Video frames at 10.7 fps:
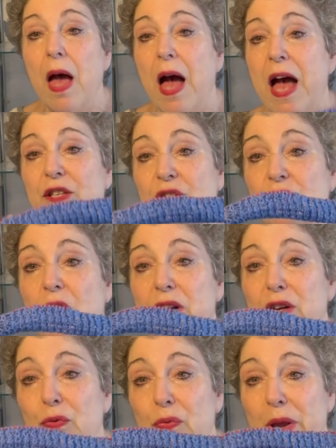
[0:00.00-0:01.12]
I
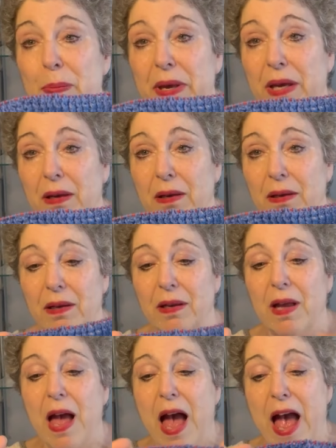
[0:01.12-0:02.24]
started ribbing.
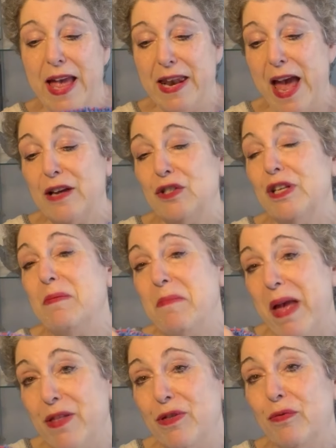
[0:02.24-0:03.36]
I had actually
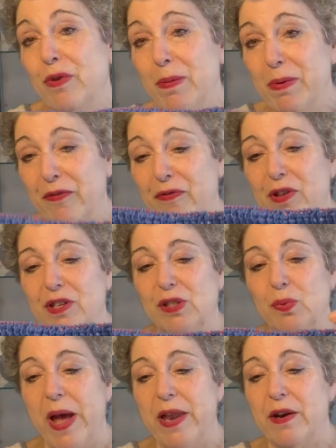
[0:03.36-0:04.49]
made the ribbing for the
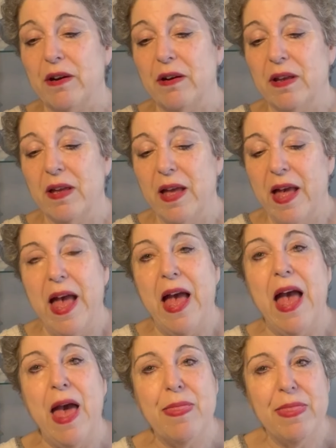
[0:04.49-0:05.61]
sweater,
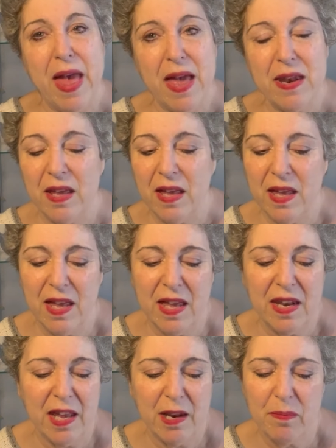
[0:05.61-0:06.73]
and then
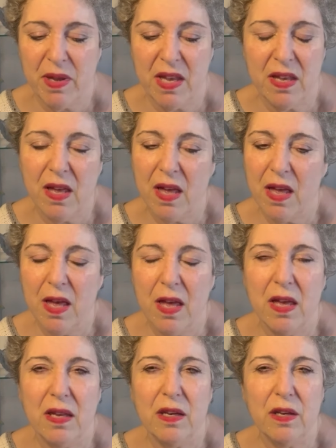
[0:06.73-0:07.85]
it hit me,
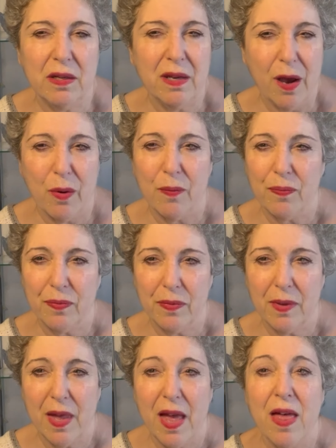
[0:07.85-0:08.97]
no,
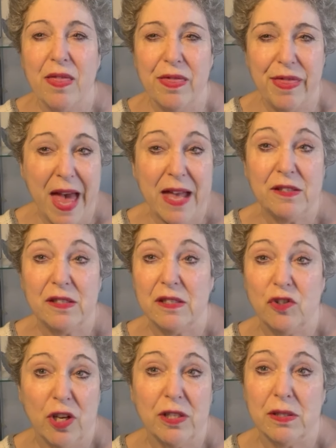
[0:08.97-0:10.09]
that's
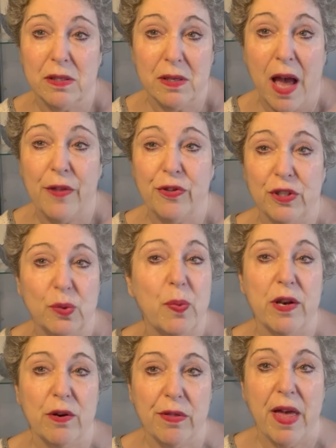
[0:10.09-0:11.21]
just not the
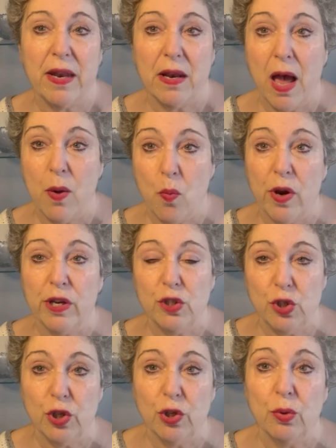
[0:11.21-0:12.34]
sweater that I want to
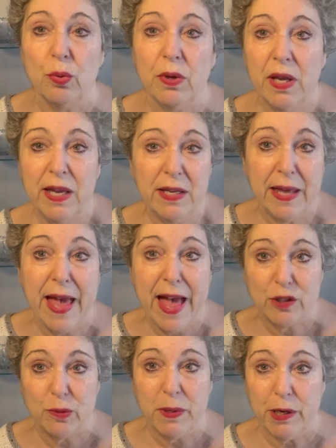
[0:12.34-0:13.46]
do in
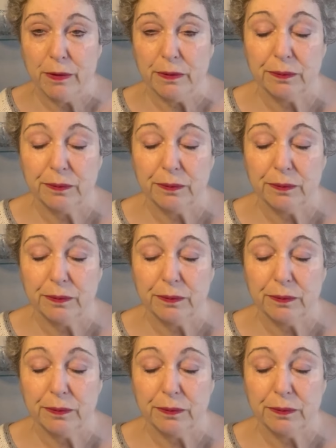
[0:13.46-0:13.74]
cashmere.